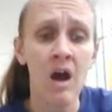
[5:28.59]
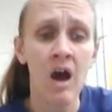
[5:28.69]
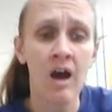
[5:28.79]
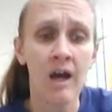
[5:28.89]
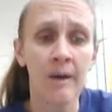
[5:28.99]

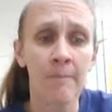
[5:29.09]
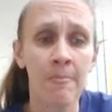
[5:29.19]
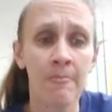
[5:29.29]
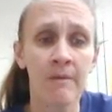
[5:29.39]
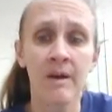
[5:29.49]

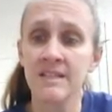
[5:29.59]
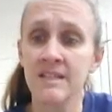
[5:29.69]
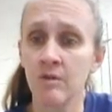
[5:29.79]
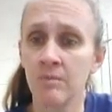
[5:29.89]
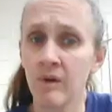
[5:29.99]
they might
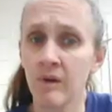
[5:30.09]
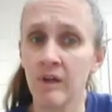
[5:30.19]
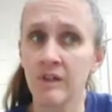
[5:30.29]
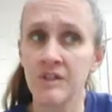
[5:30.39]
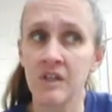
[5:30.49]
sell
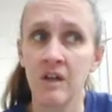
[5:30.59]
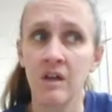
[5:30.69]
burgers,